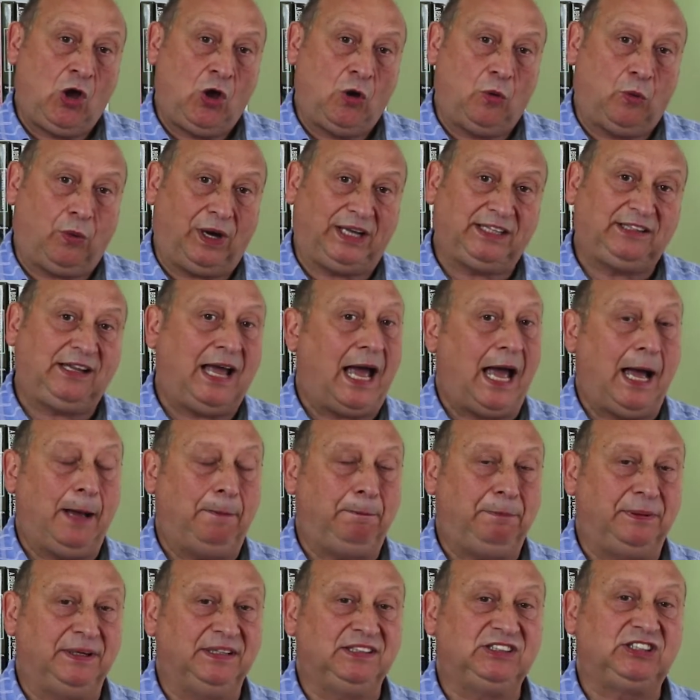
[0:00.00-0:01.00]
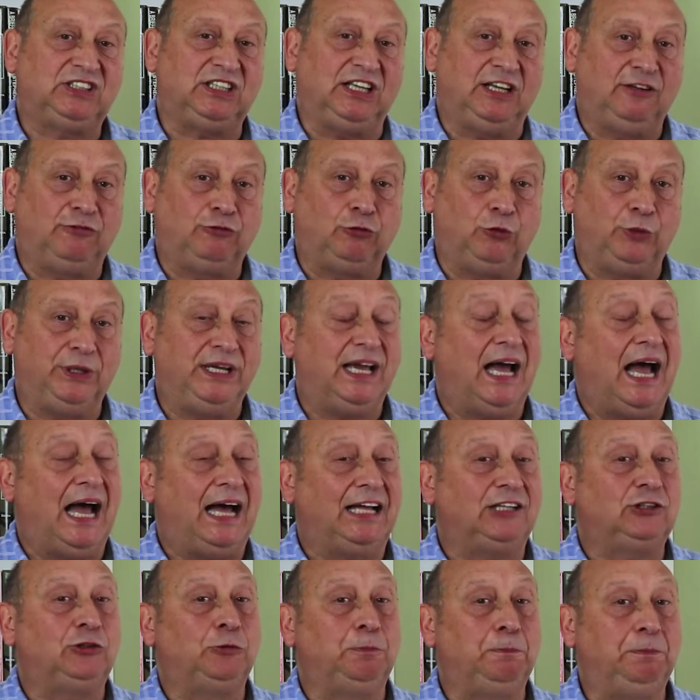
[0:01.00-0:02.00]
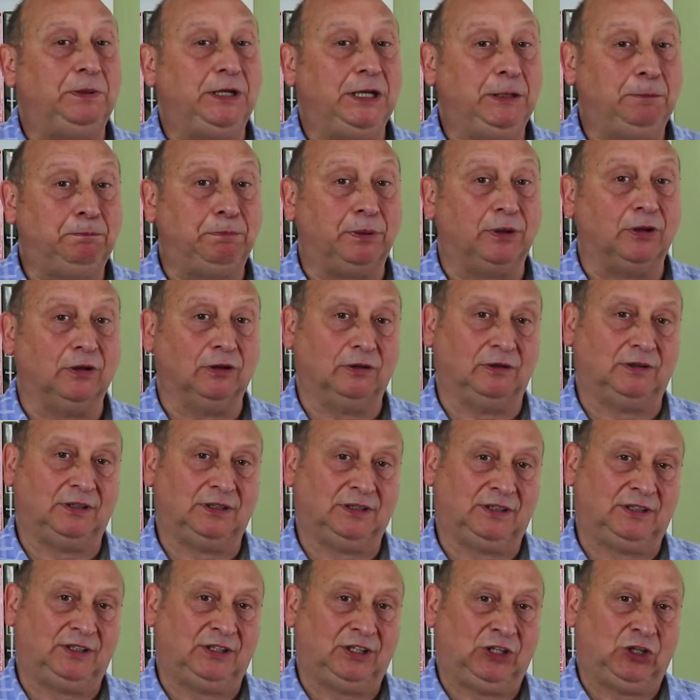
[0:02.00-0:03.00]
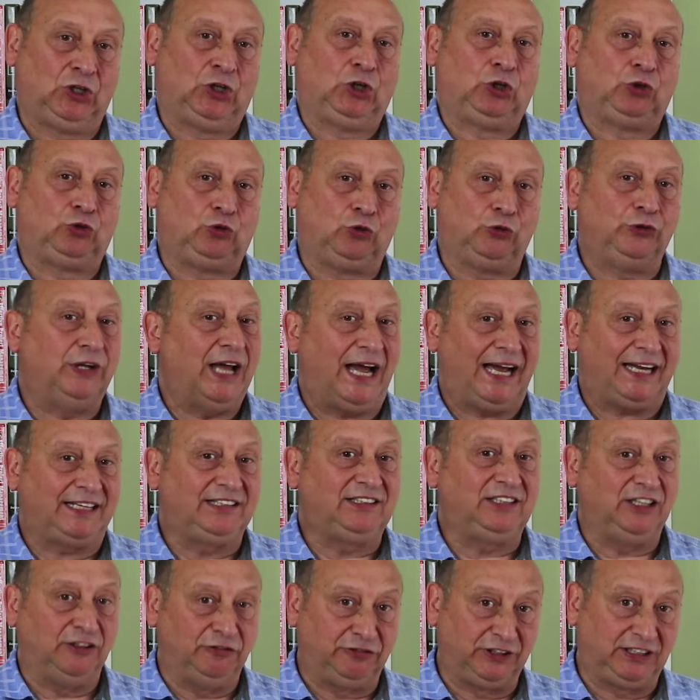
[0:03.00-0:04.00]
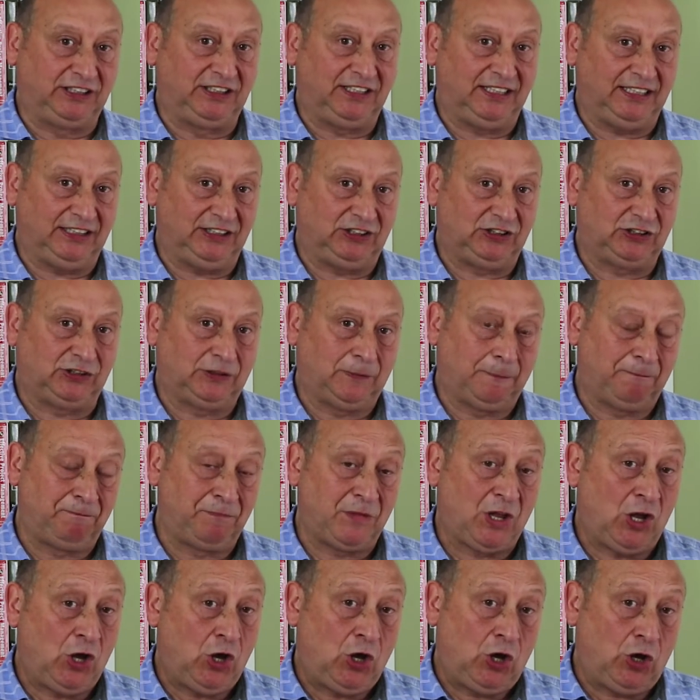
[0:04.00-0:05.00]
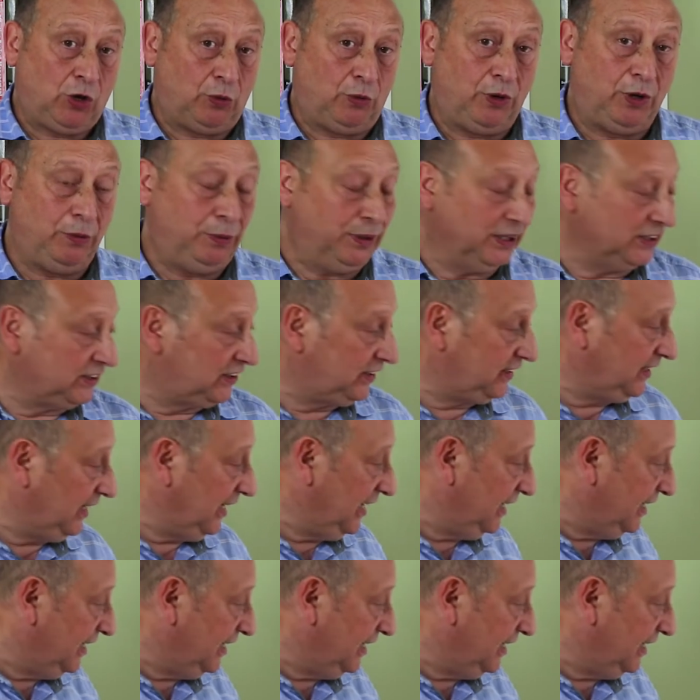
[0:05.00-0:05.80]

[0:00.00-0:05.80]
What happens if we add people to the activities? We will see